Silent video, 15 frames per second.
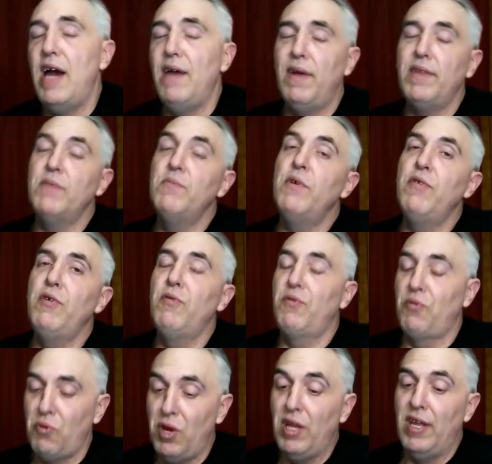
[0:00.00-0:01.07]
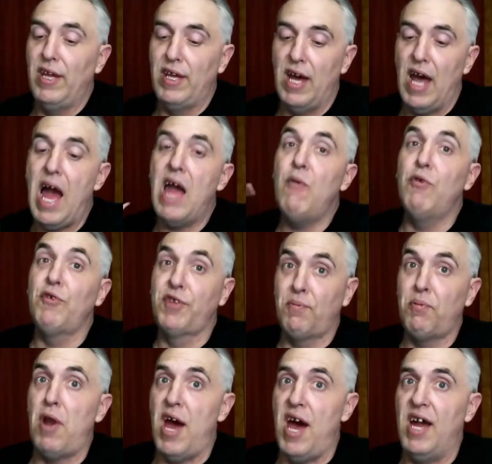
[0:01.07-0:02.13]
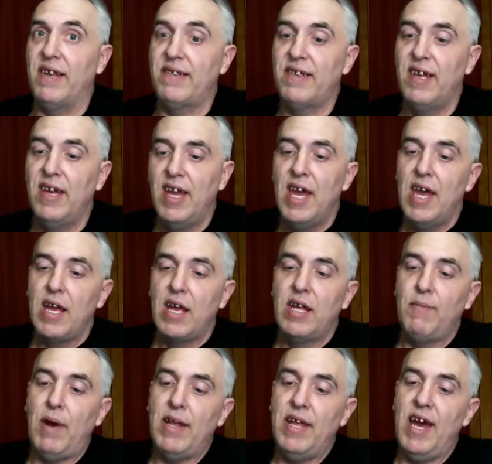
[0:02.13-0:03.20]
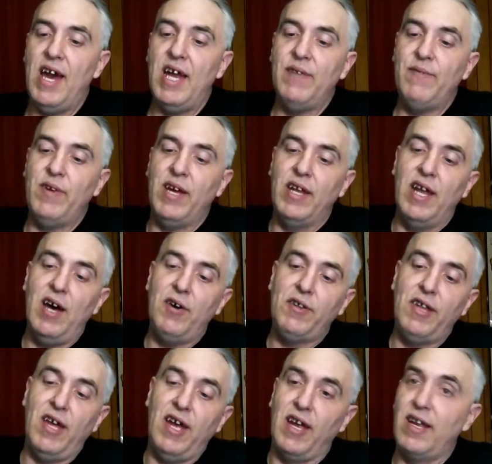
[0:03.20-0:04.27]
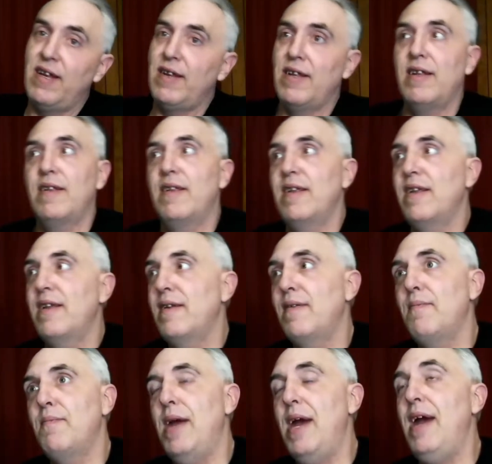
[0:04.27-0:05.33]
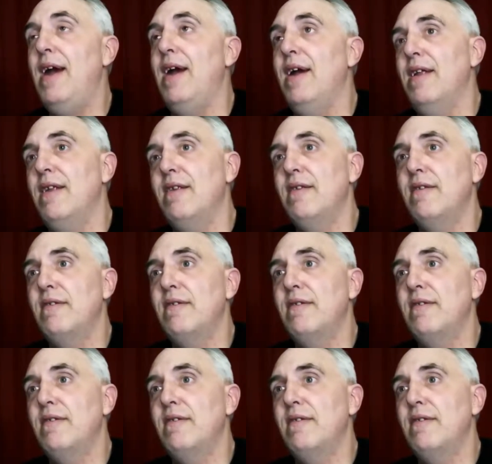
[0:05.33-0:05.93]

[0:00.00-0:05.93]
I thought the movie was really good. I was surprised. Because by the end of it, I was like, man,